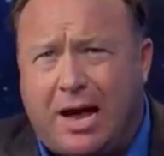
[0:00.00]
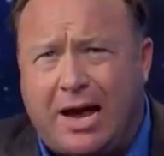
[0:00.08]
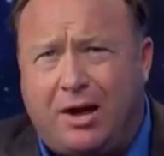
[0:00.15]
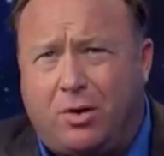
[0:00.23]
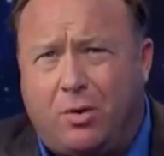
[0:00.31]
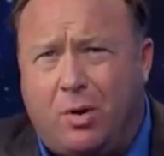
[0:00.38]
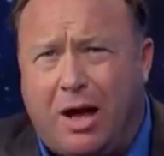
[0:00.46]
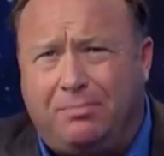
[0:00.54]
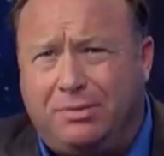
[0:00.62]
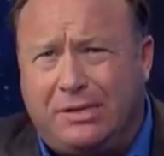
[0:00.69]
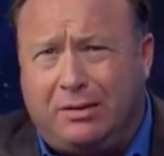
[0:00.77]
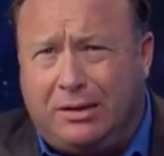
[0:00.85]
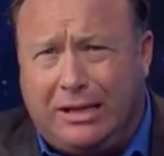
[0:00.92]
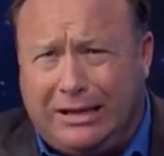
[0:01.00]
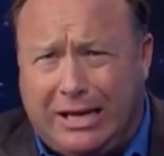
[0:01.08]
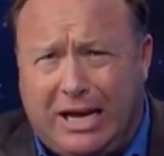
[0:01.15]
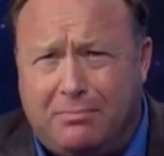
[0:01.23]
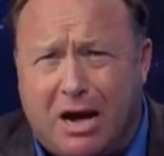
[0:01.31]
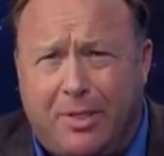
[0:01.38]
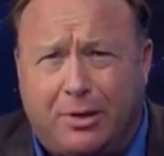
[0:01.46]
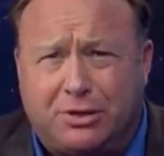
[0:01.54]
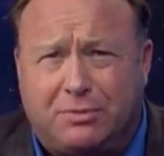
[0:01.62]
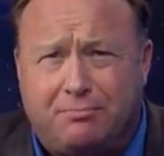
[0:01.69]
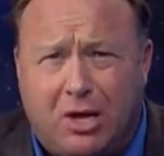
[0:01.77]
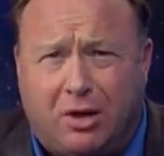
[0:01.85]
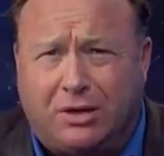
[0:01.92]
but I grew up getting
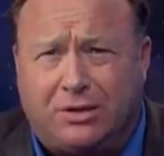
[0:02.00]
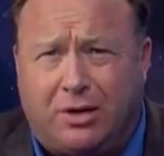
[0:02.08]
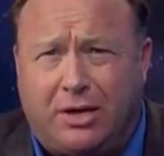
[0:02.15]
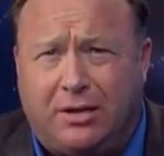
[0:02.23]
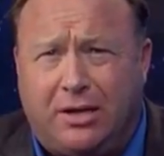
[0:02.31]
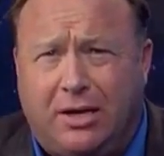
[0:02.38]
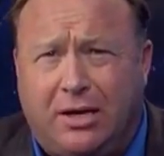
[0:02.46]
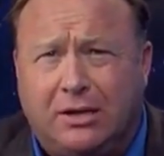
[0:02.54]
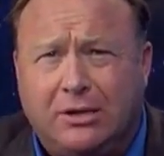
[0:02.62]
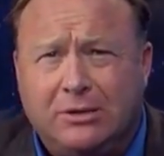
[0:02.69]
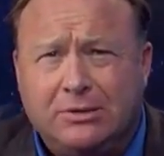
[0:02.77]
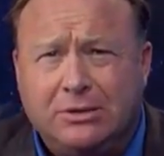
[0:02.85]
mother's milk during the